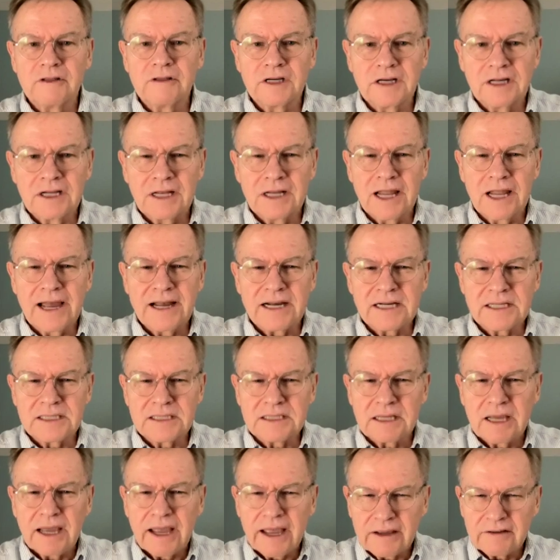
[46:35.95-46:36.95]
the
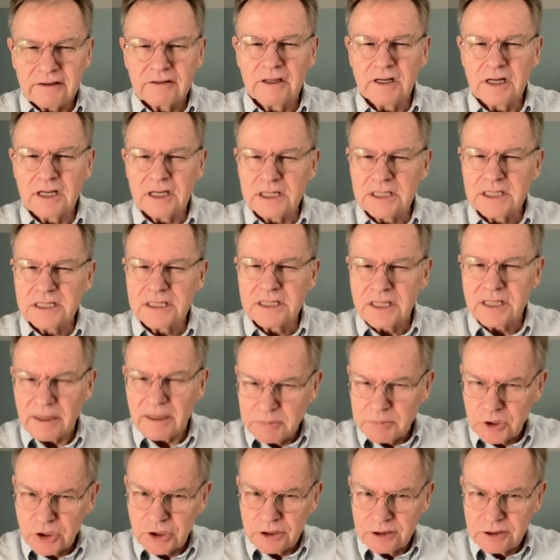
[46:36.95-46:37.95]
class as an
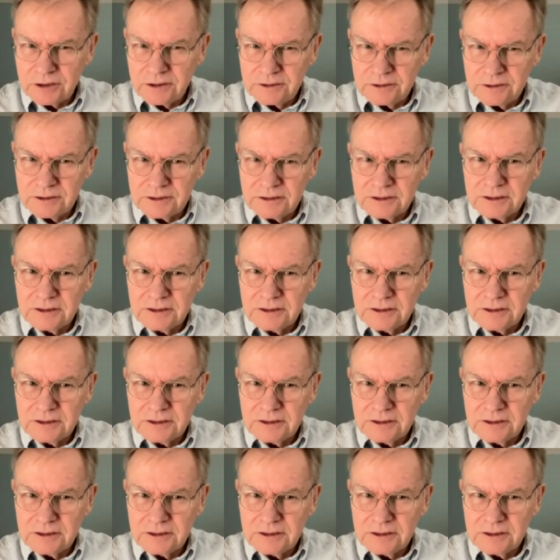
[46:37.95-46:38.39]
exception